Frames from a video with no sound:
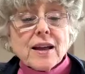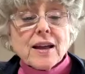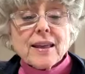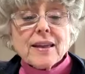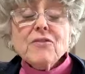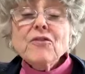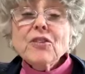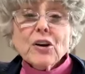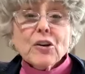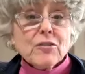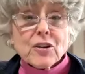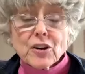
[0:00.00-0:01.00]
done a
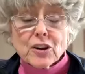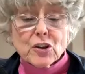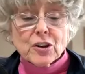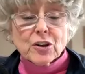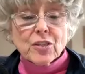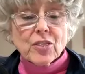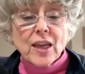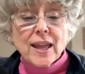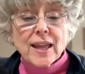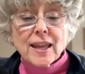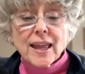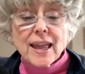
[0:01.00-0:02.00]
very, very good
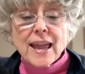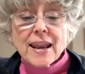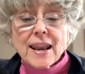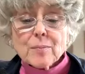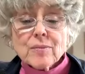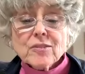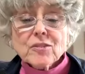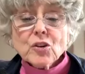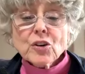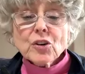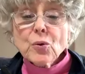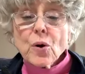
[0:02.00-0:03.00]
thing, and I'm
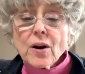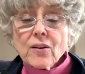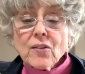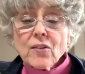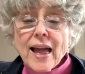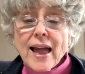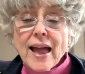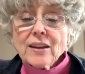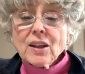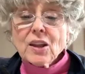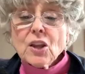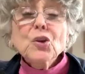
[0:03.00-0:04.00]
certain you are
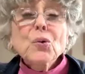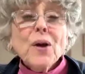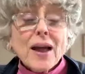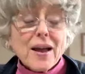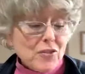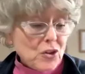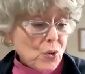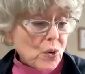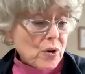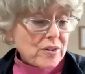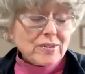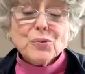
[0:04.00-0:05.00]
glad you have
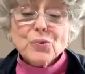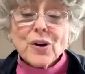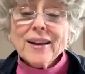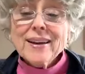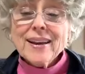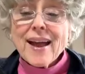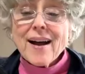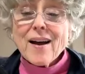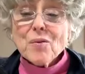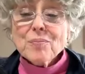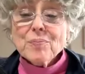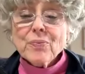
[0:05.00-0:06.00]
yours right
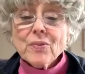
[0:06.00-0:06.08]
now.